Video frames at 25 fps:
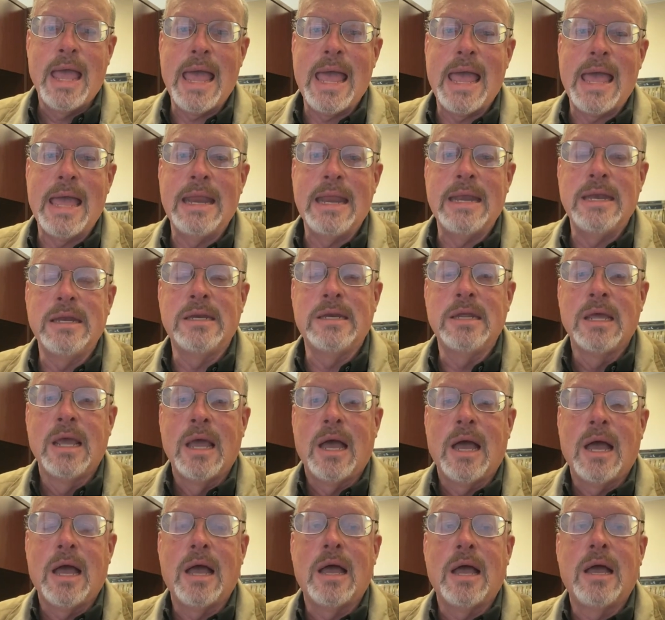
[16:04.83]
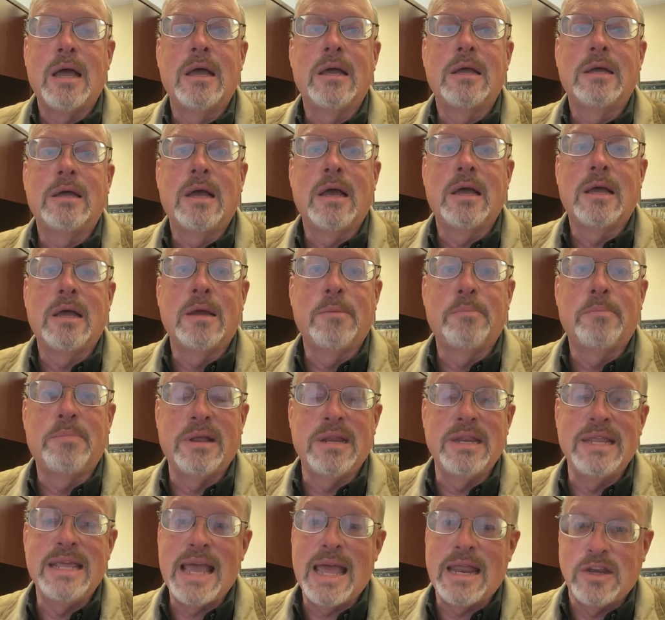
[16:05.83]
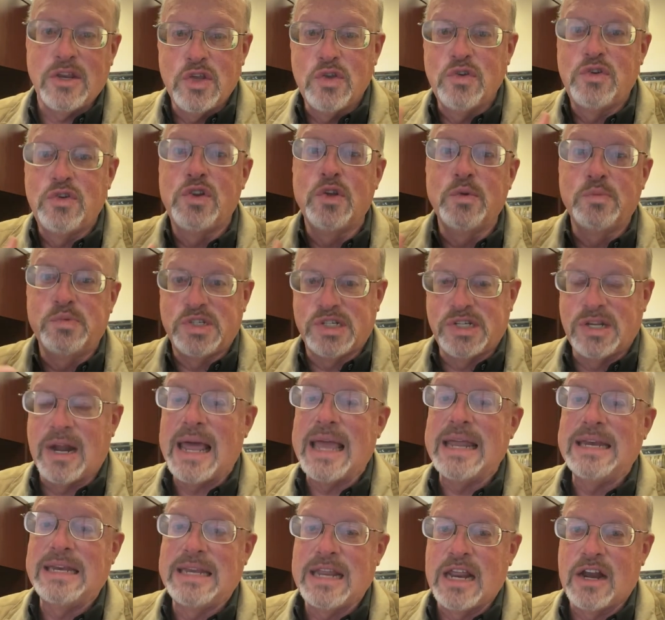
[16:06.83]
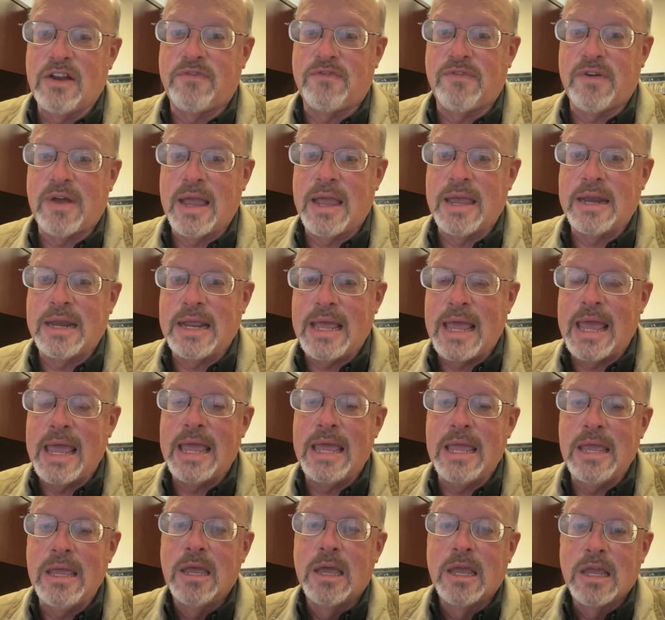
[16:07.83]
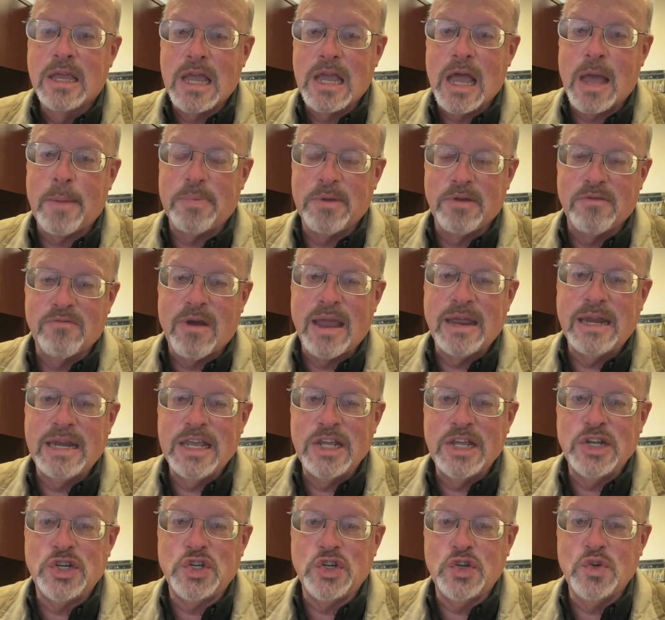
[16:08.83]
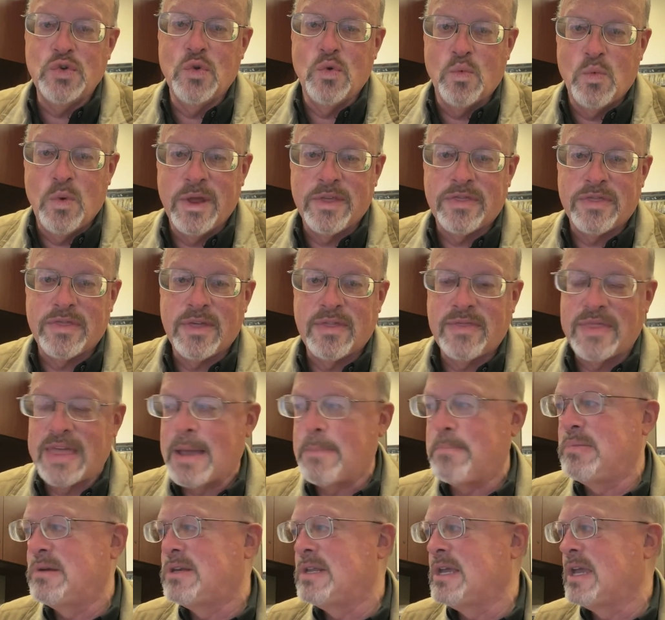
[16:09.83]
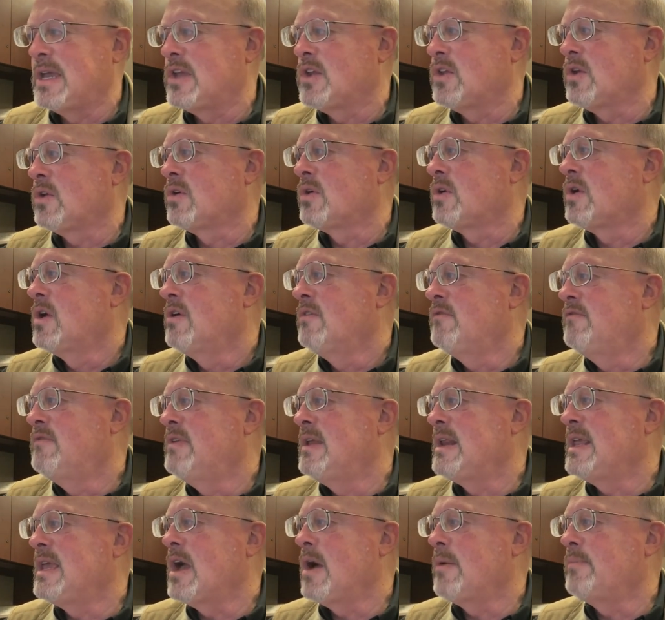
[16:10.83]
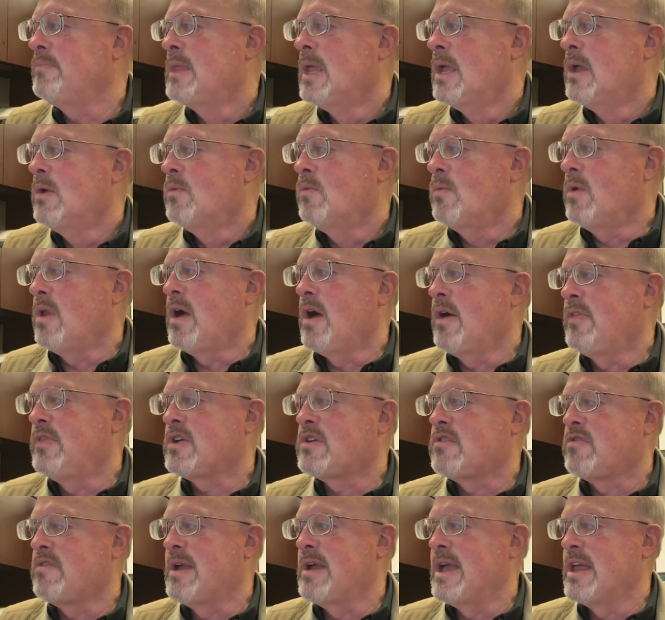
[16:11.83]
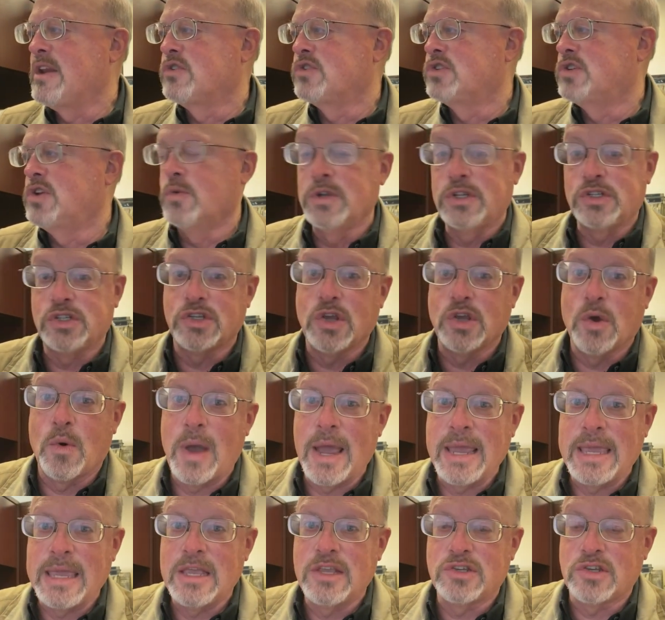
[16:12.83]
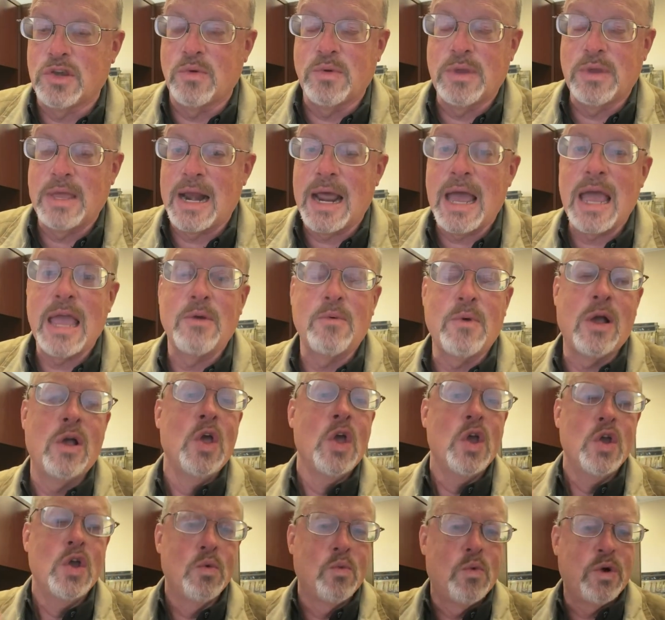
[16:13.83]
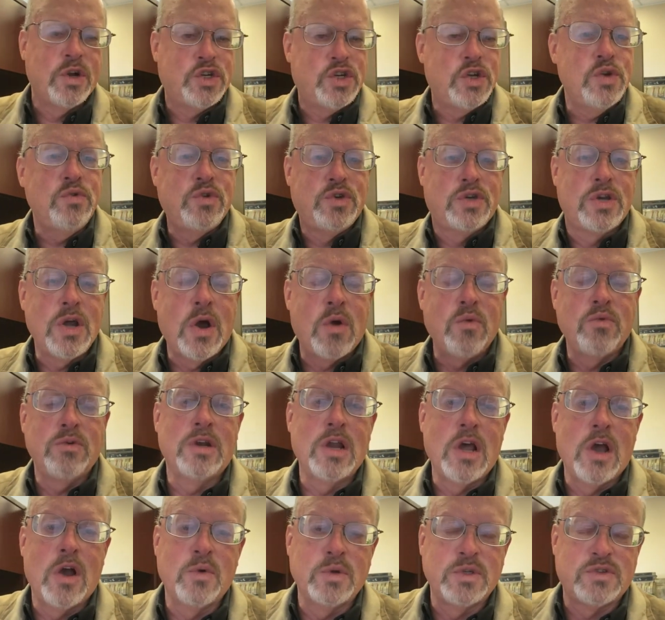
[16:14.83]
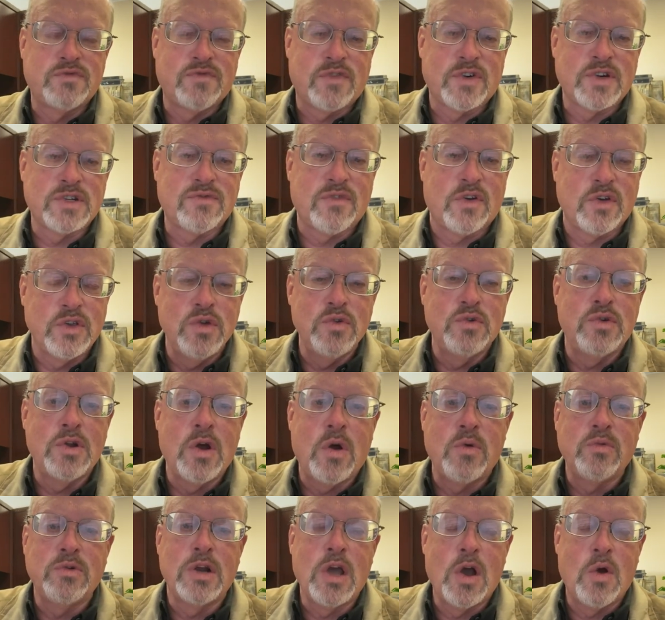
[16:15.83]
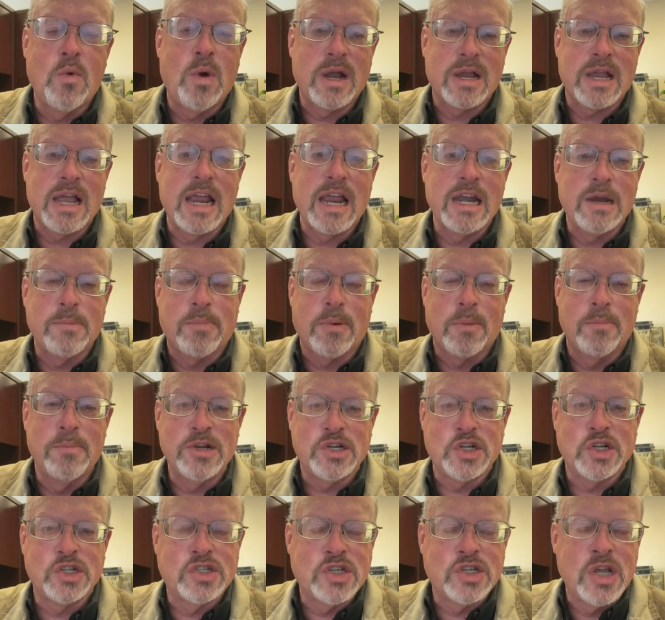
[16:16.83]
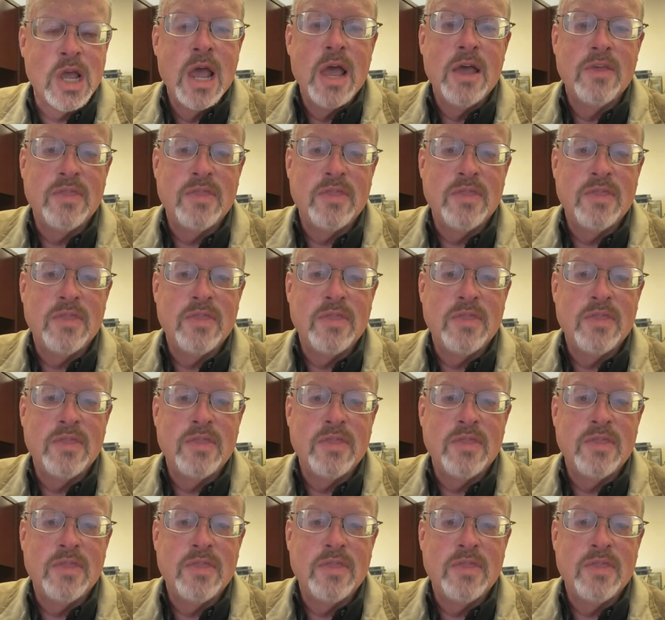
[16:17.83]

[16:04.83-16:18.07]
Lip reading: And but yet YouTube still identified a copyright issue with that particular video. Well, other creators do it, so can I. Well, what you don't know is, first of all, you don't know what kind of permissions